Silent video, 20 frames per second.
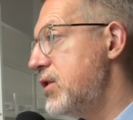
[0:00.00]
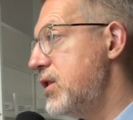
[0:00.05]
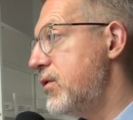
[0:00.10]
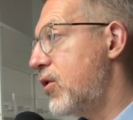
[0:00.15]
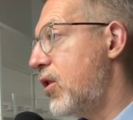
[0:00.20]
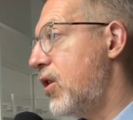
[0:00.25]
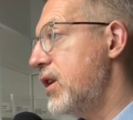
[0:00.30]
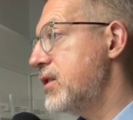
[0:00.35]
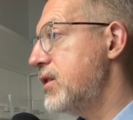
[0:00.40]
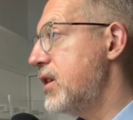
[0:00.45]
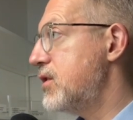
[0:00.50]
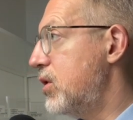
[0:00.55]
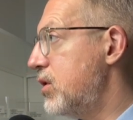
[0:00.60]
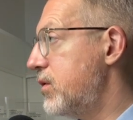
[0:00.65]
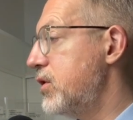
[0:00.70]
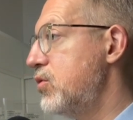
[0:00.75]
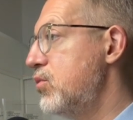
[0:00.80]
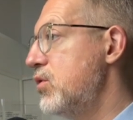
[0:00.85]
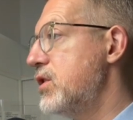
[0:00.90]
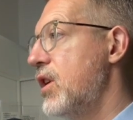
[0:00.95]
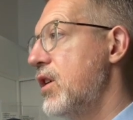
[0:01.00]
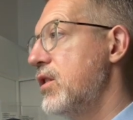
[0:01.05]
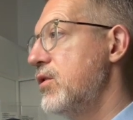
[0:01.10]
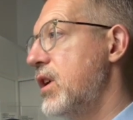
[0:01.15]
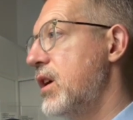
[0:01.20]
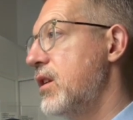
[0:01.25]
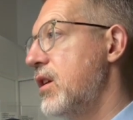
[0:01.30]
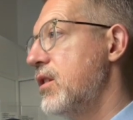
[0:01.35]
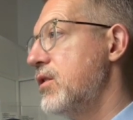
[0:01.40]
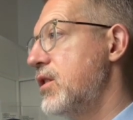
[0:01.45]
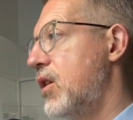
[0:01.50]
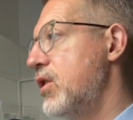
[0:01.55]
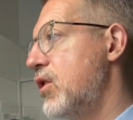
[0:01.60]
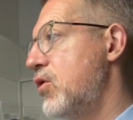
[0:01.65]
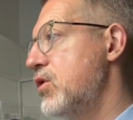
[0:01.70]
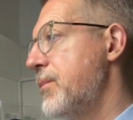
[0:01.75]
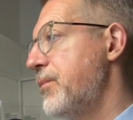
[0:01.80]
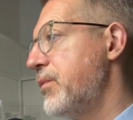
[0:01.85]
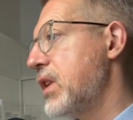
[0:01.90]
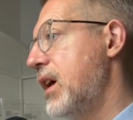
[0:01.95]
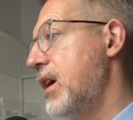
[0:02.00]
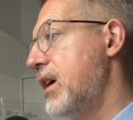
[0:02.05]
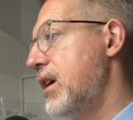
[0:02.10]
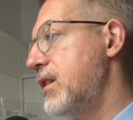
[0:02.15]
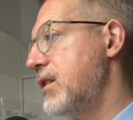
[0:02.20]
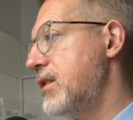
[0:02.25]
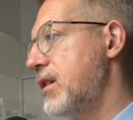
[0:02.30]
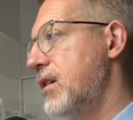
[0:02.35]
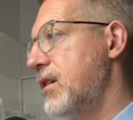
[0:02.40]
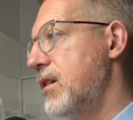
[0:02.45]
Now, what about defining technical terms?